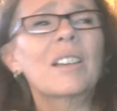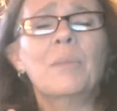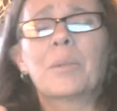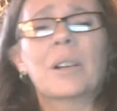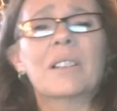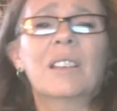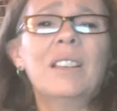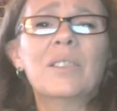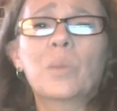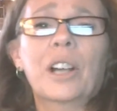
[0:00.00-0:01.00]
to be president.
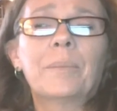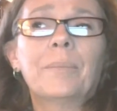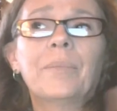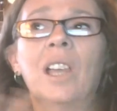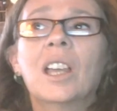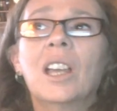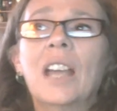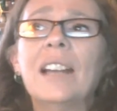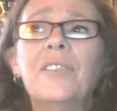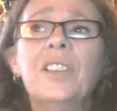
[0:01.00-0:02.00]
He's weird.
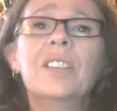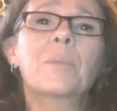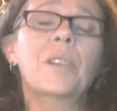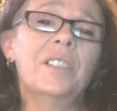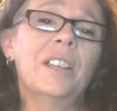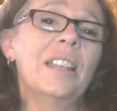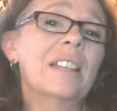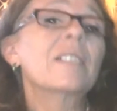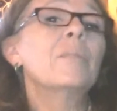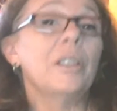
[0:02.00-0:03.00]
And if he is president,
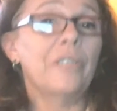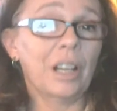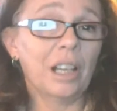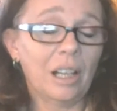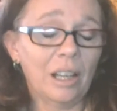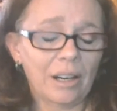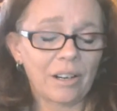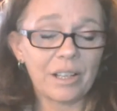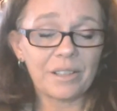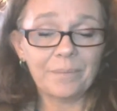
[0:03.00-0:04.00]
that's going to be fucking
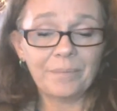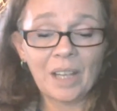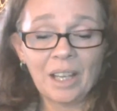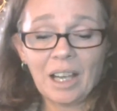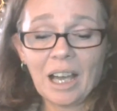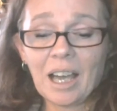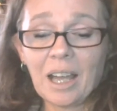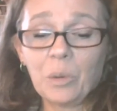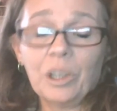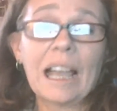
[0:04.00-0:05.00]
hilarious. I
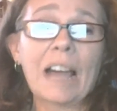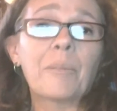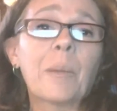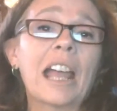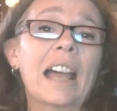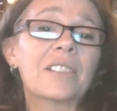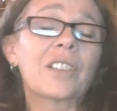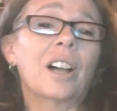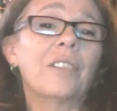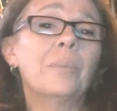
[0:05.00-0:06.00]
will laugh my ass
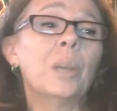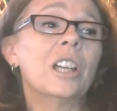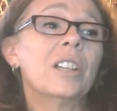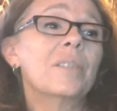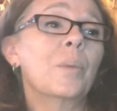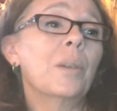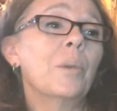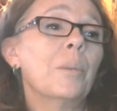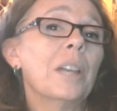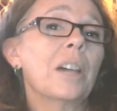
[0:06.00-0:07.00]
off because we will
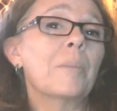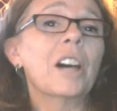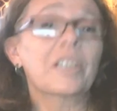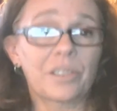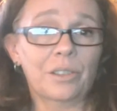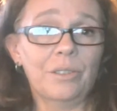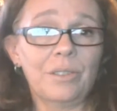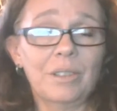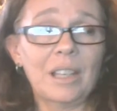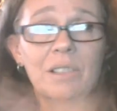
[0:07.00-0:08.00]
become
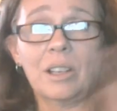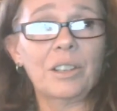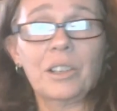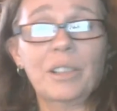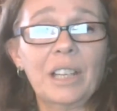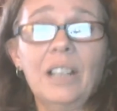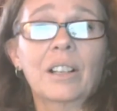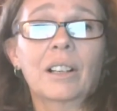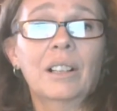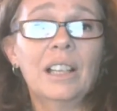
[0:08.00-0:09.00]
hucksters. That's all you'll
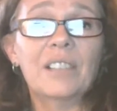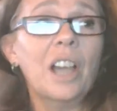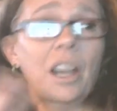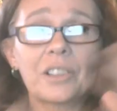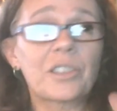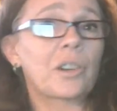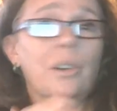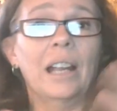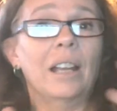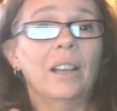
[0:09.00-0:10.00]
hear is huckstering.